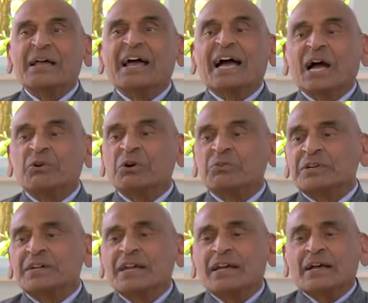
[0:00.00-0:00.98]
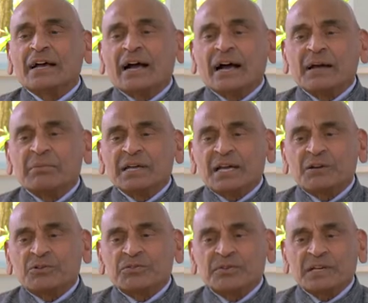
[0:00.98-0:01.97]
However, I
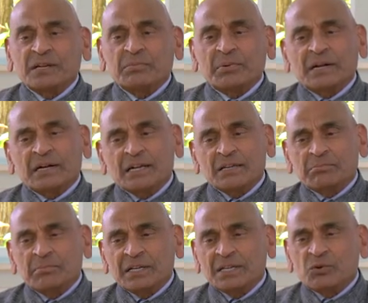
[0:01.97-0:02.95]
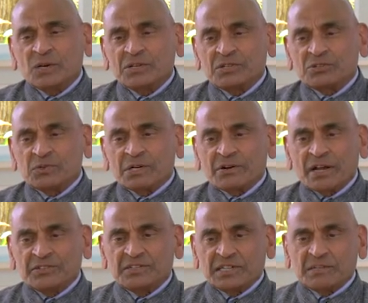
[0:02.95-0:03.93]
began to feel partly many questions were
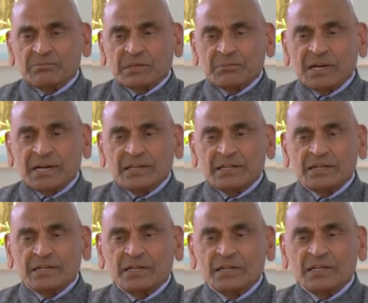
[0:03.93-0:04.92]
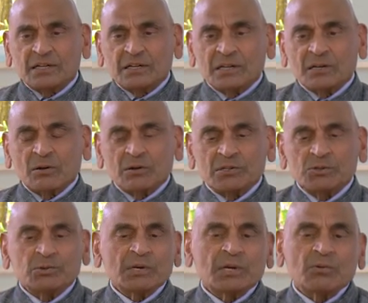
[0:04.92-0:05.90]
arising in my mind that in technology
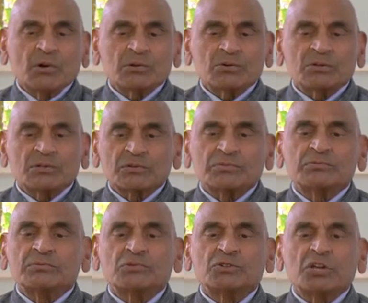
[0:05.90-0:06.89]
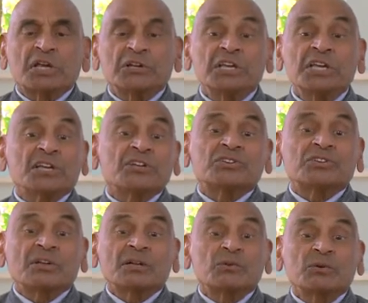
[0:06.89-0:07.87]
we have all sorts of
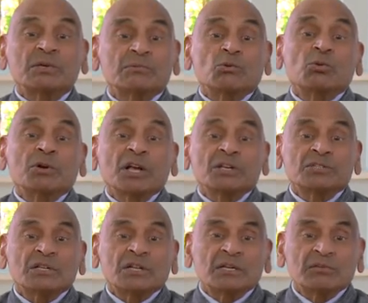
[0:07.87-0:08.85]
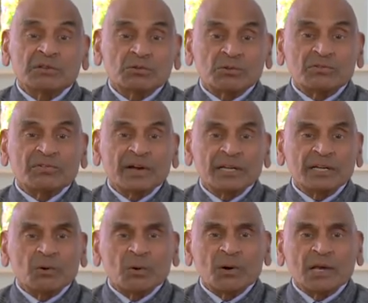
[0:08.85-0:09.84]
techniques and we occasionally even could
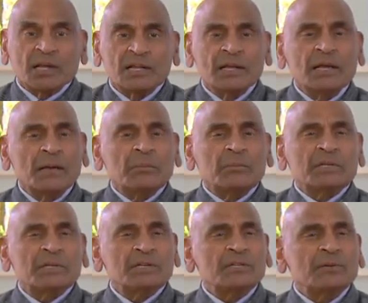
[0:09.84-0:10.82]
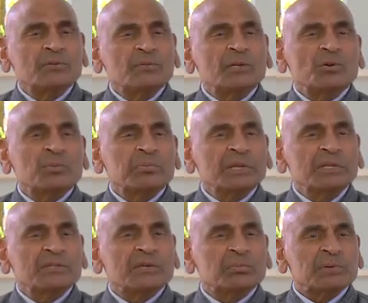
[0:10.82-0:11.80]
find oil, but there seemed to be no
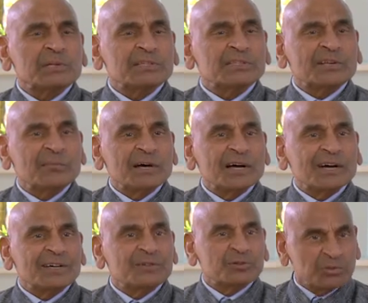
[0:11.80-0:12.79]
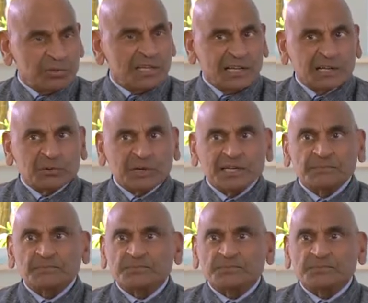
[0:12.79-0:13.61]
principles somehow, to me anyway.